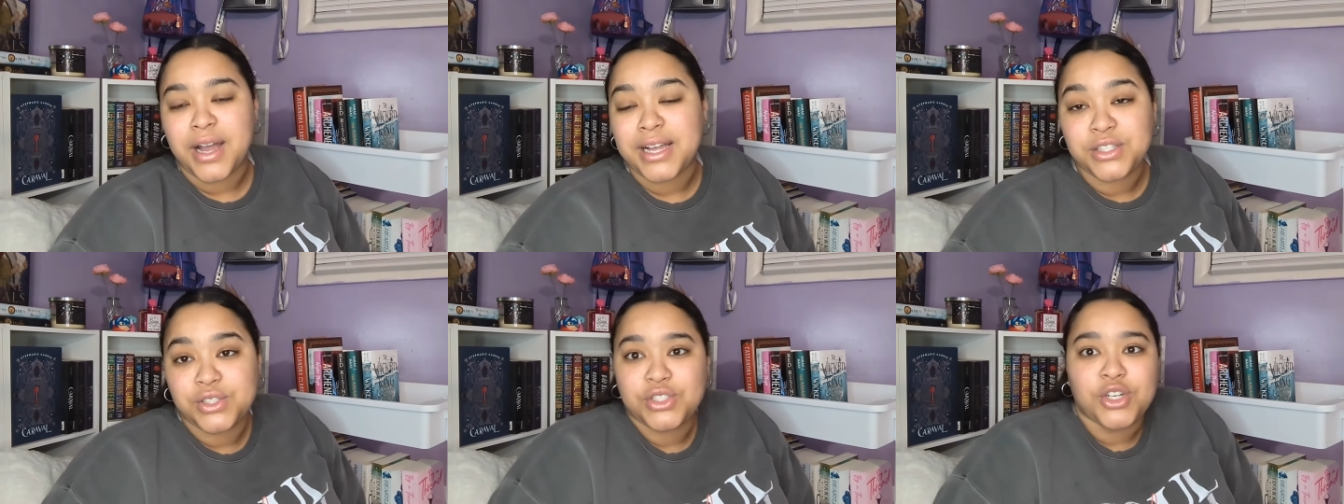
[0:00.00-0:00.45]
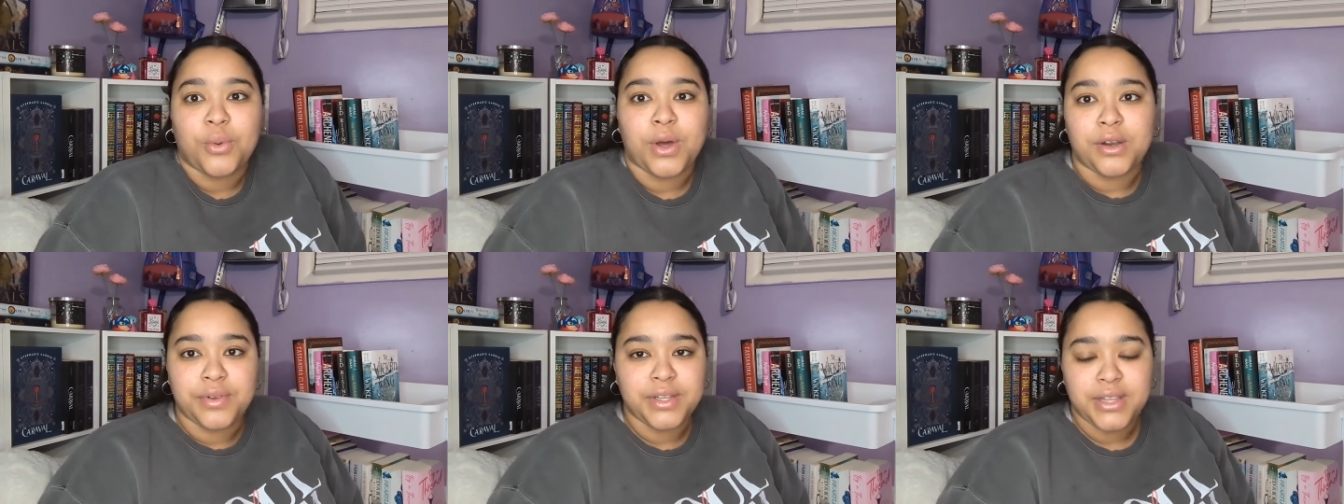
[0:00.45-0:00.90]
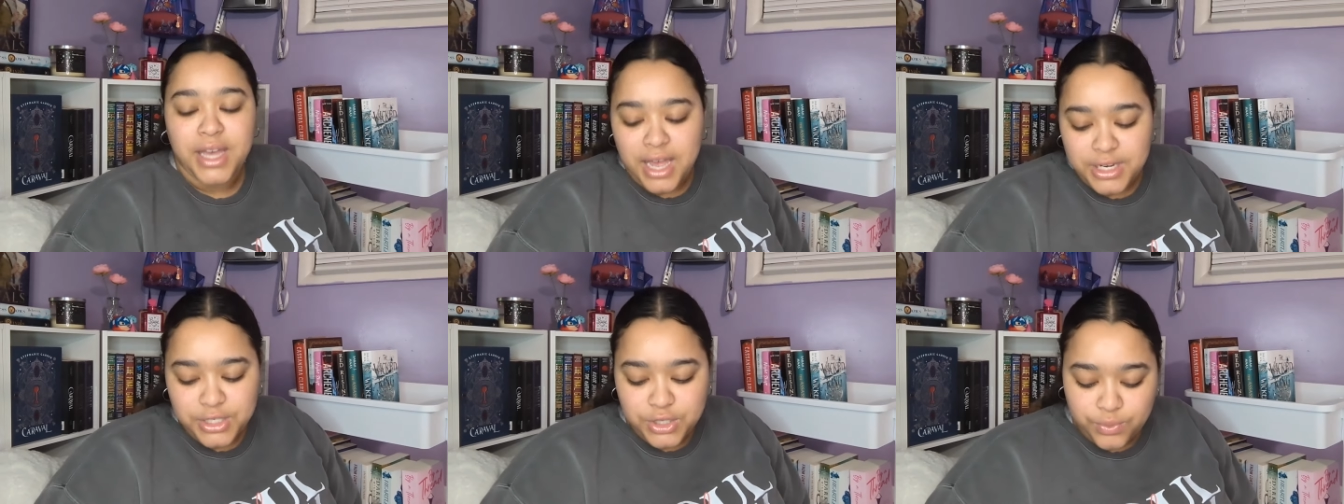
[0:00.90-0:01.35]
I just don't want to read that.
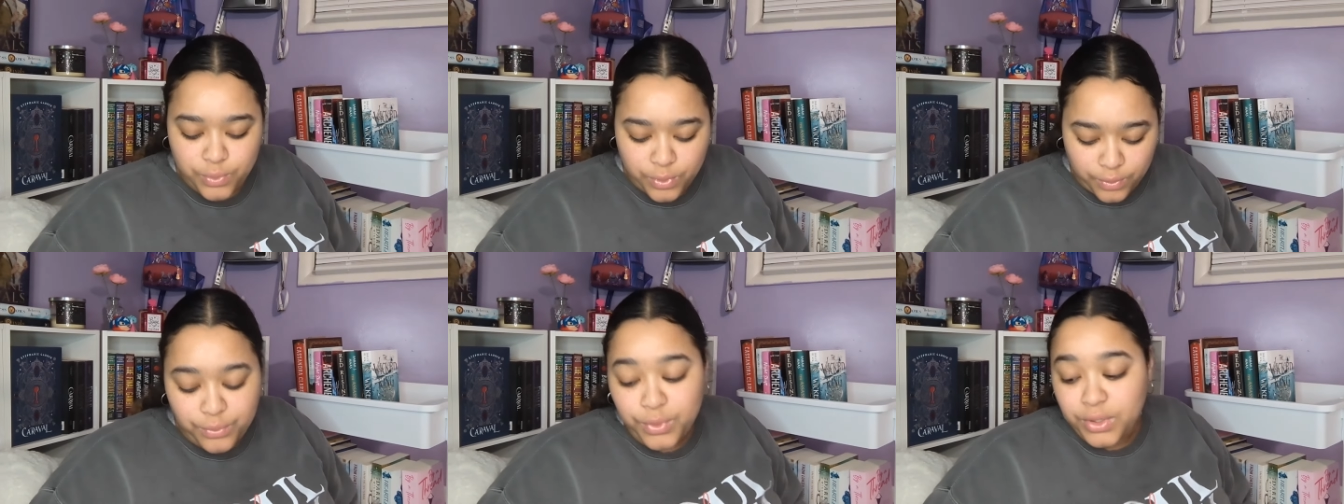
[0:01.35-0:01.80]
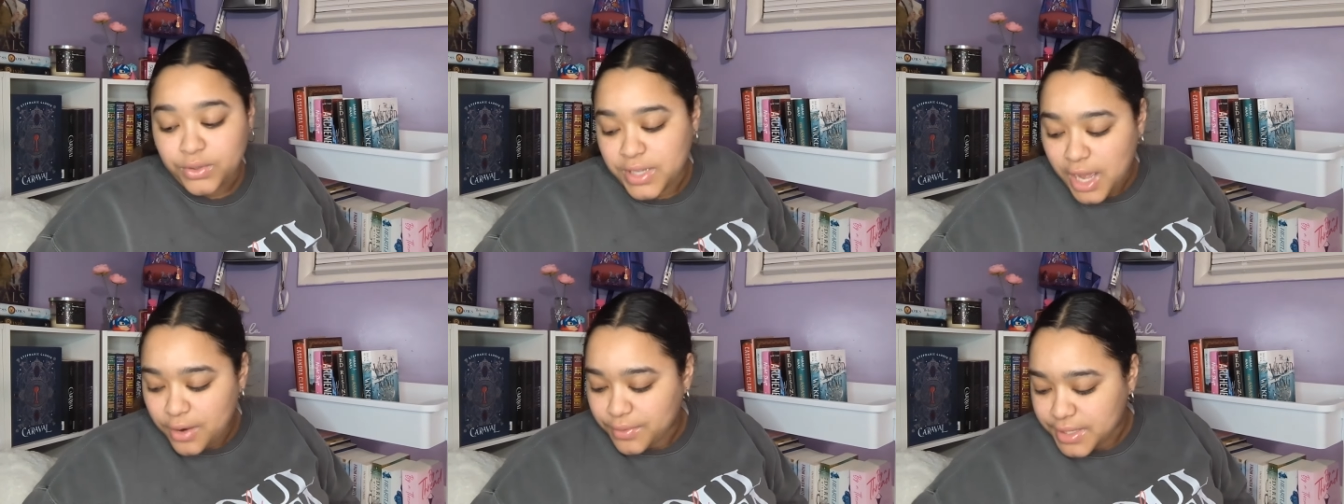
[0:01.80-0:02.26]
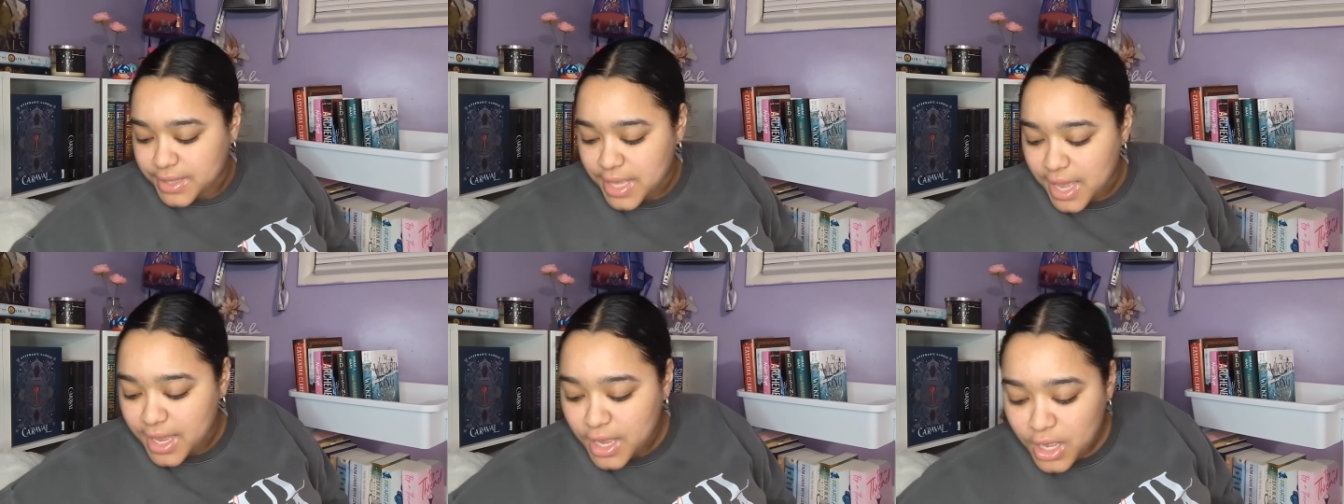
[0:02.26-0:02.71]
I just will, will not read
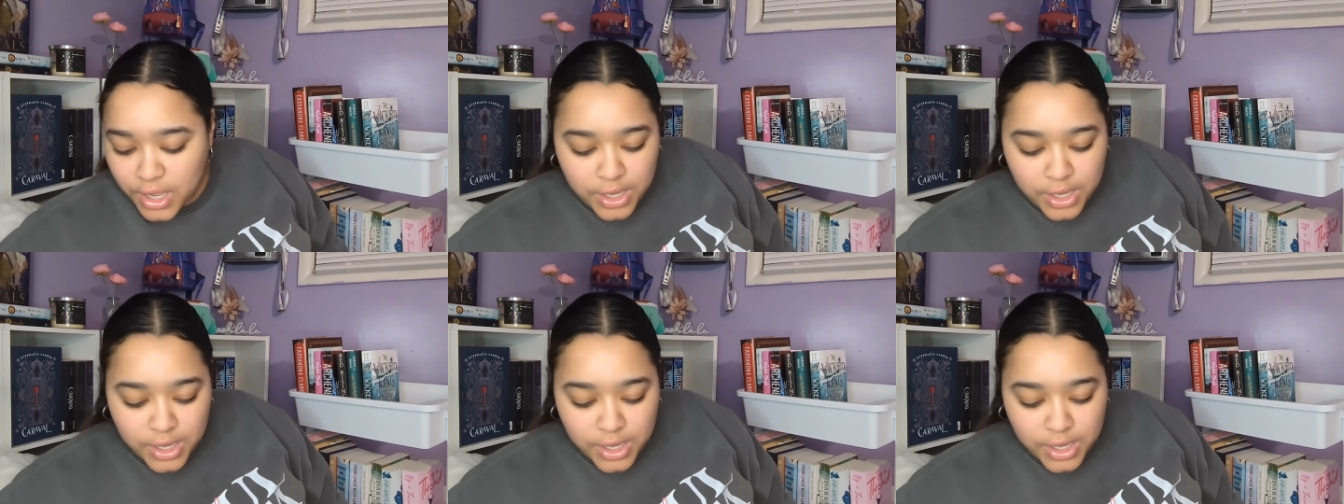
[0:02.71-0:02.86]
that.